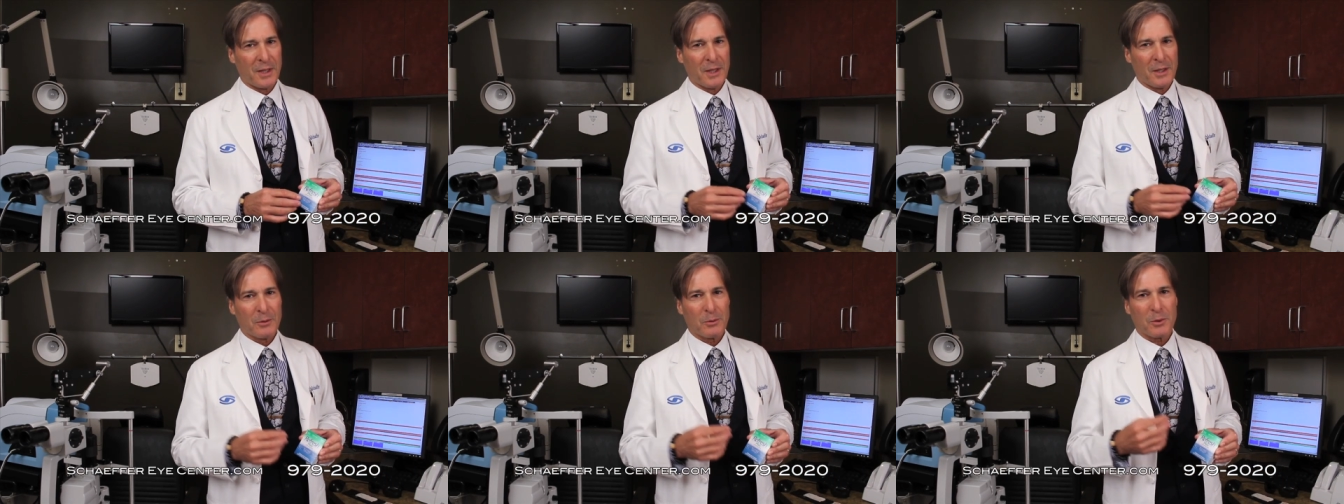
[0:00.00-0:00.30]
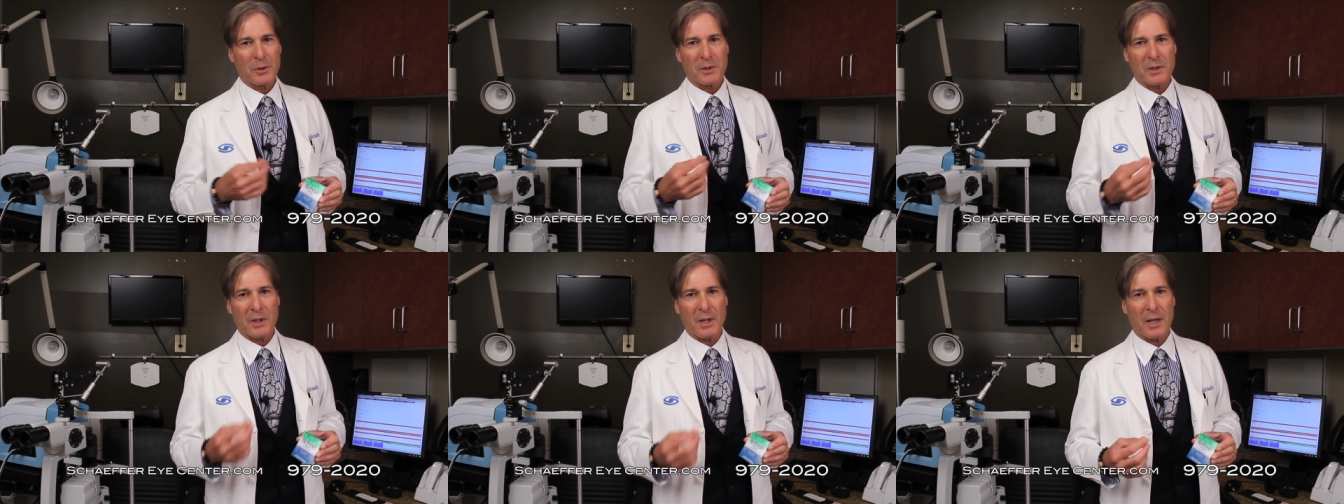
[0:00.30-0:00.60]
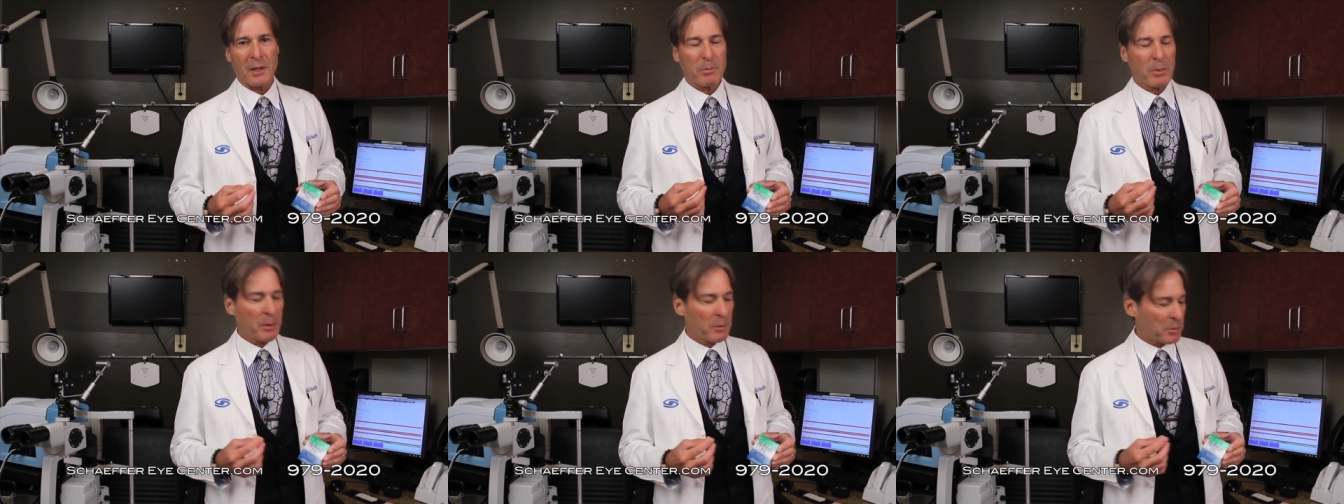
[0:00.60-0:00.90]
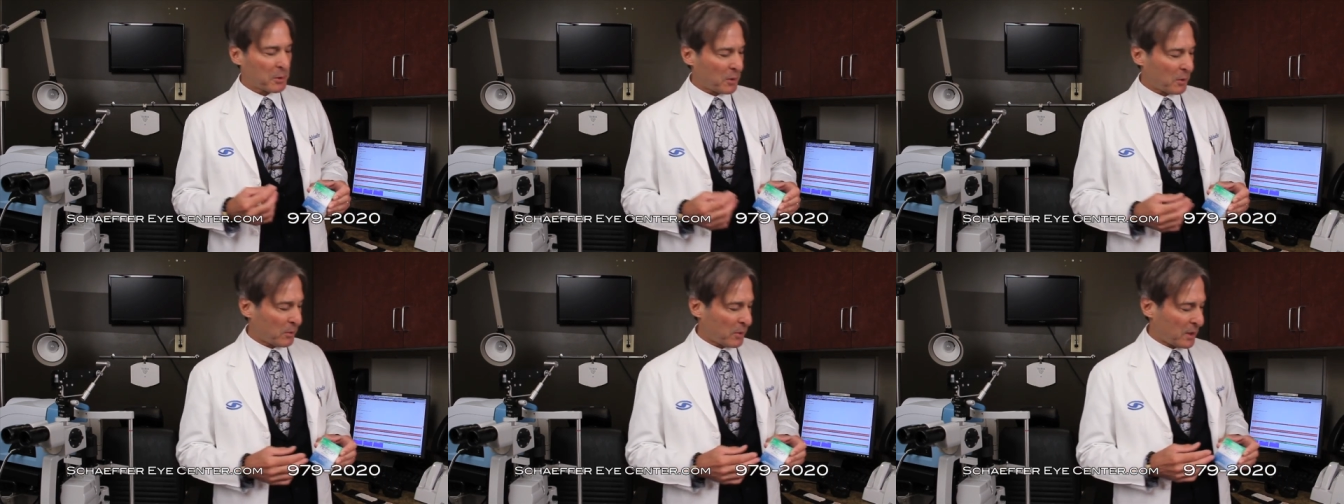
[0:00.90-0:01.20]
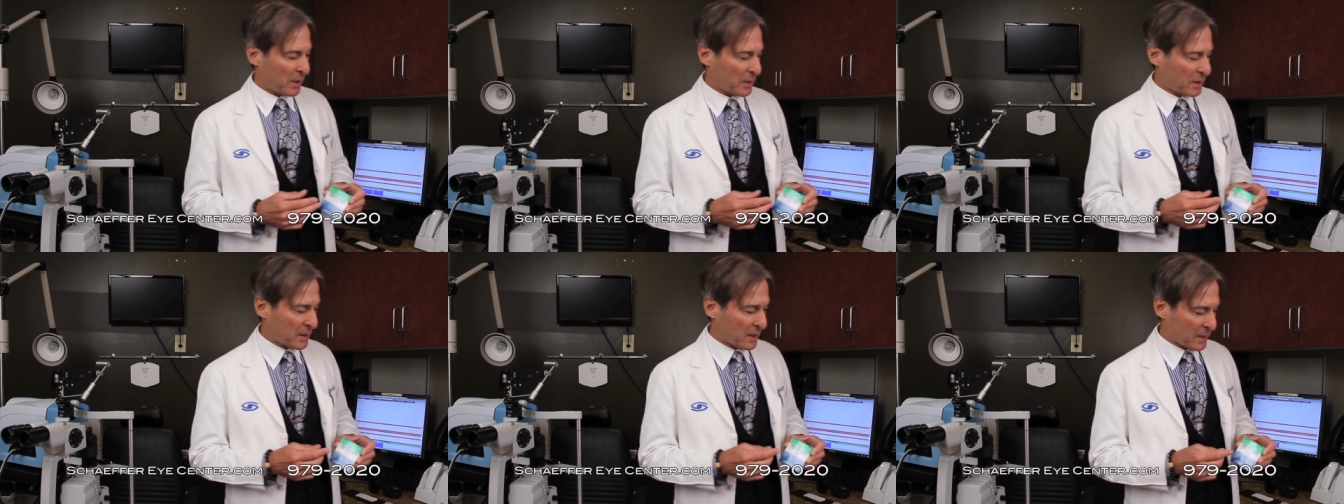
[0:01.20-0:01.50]
because a lot of people don't
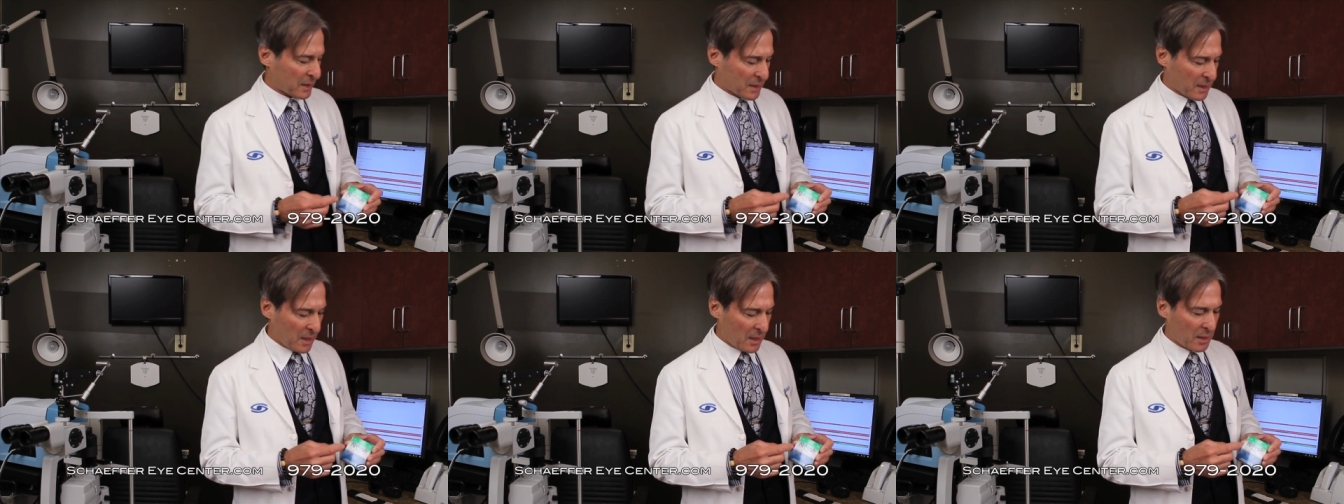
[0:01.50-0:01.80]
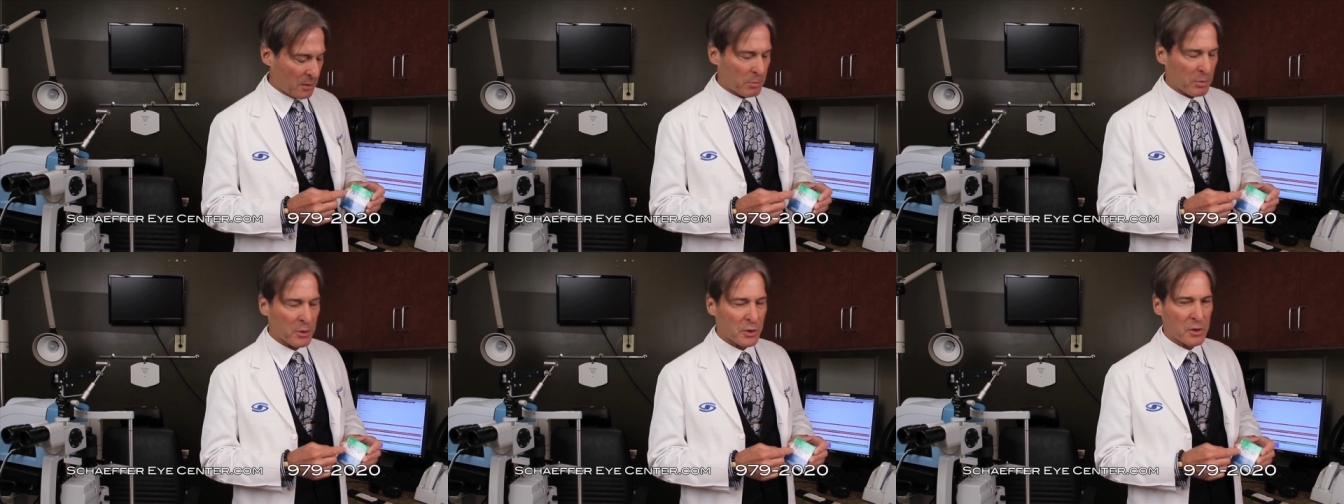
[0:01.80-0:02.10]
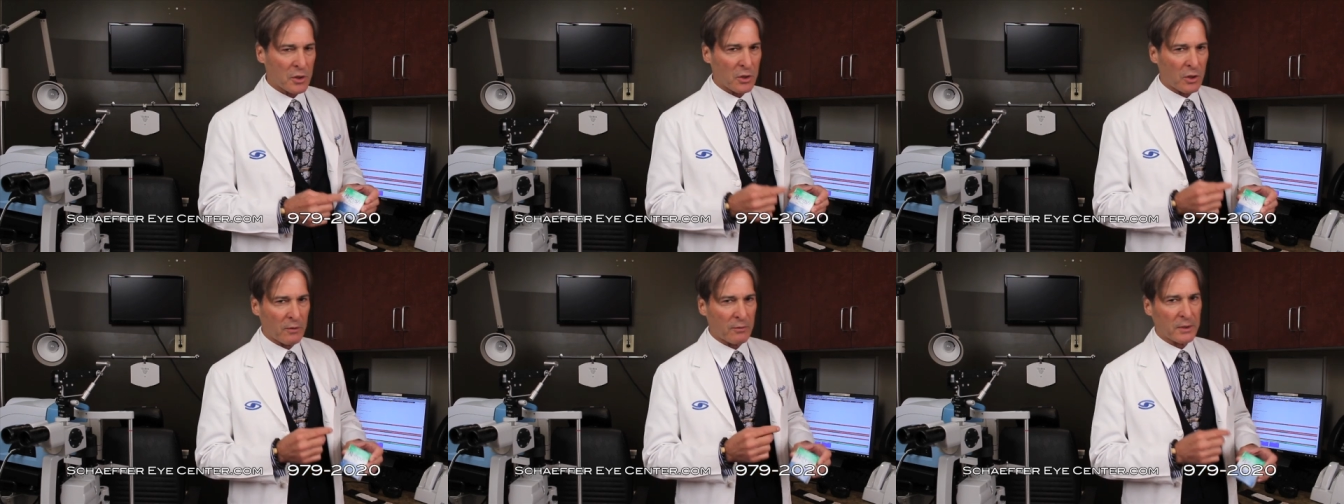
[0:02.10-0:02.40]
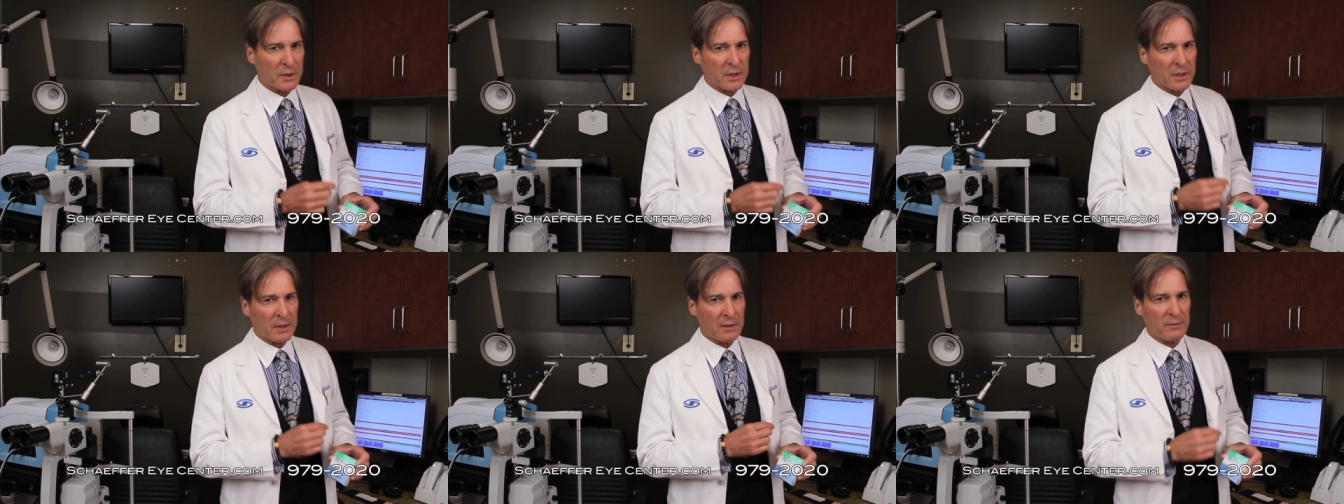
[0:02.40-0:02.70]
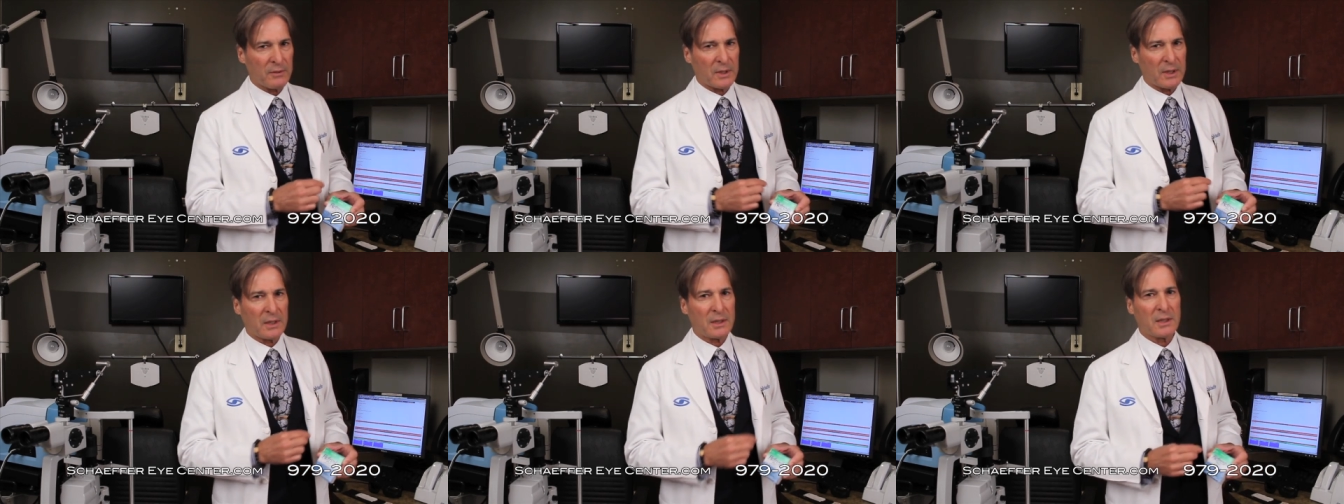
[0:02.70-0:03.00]
understand the preservative
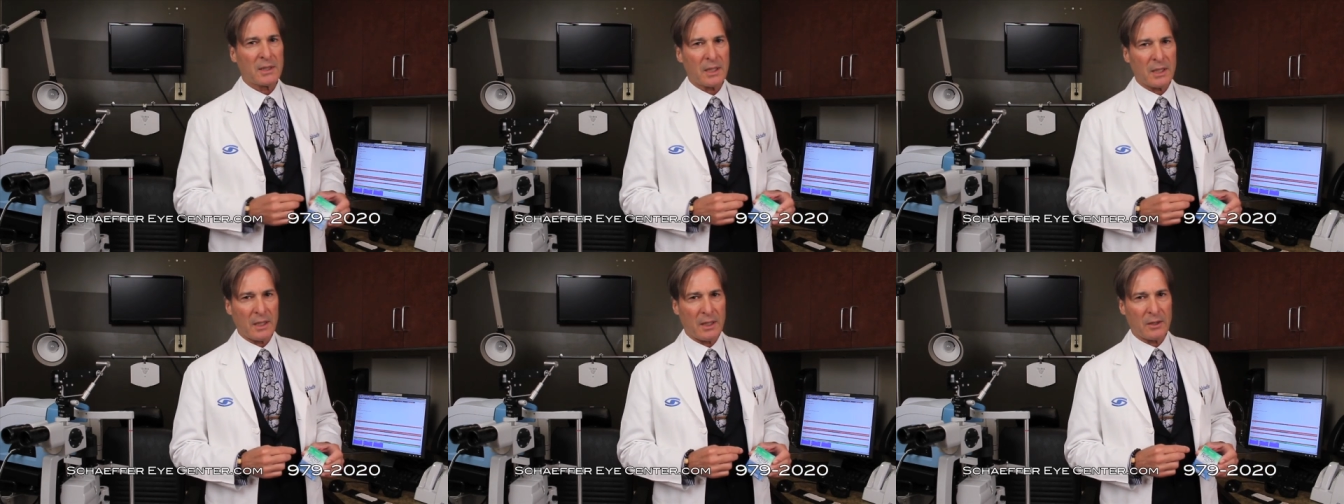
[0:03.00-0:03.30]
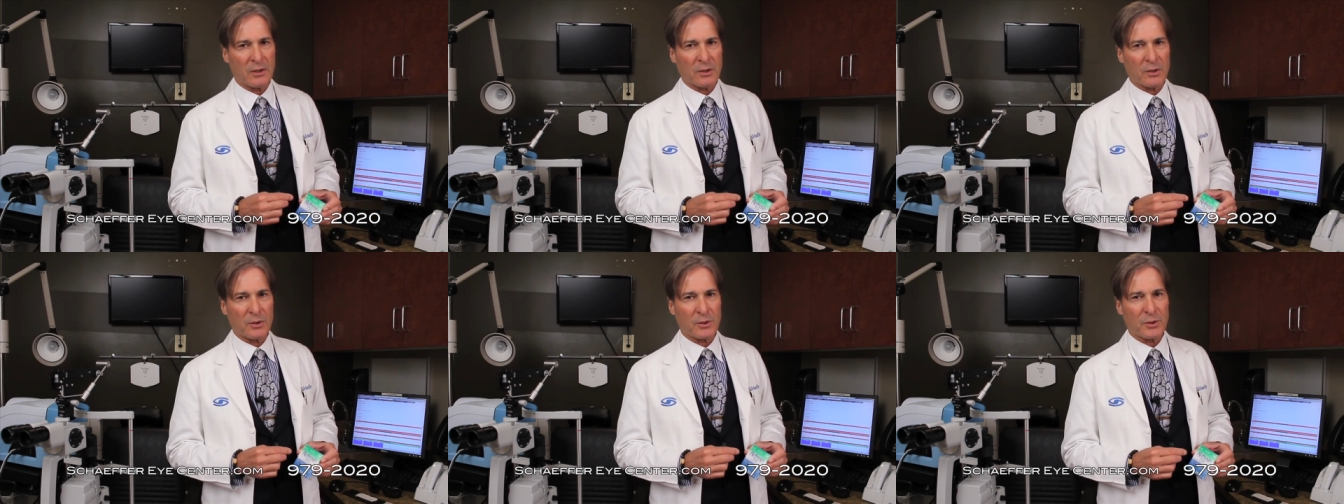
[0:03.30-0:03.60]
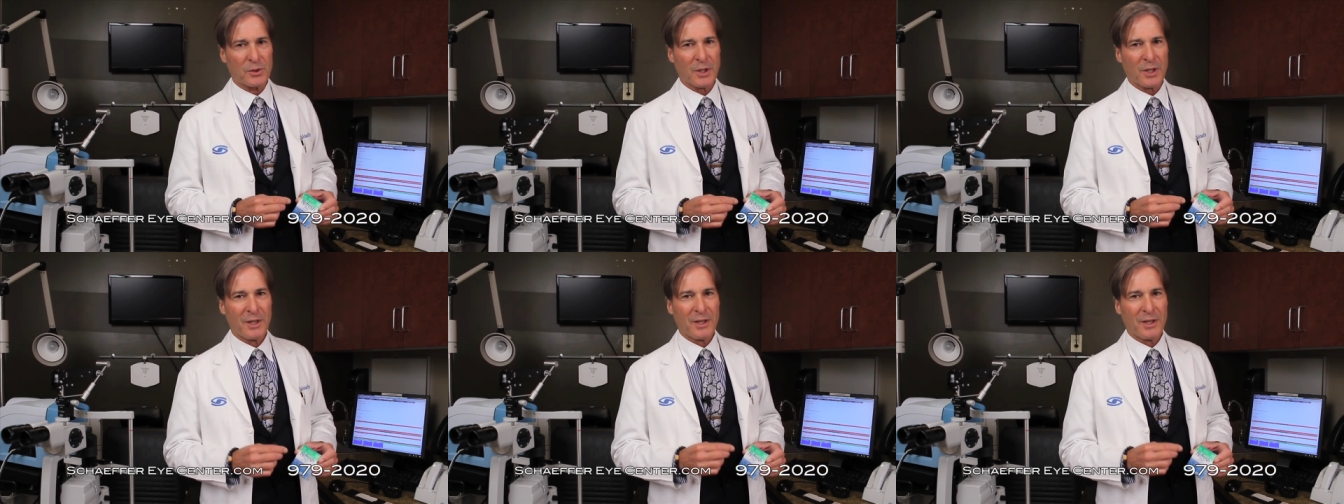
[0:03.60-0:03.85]
in tears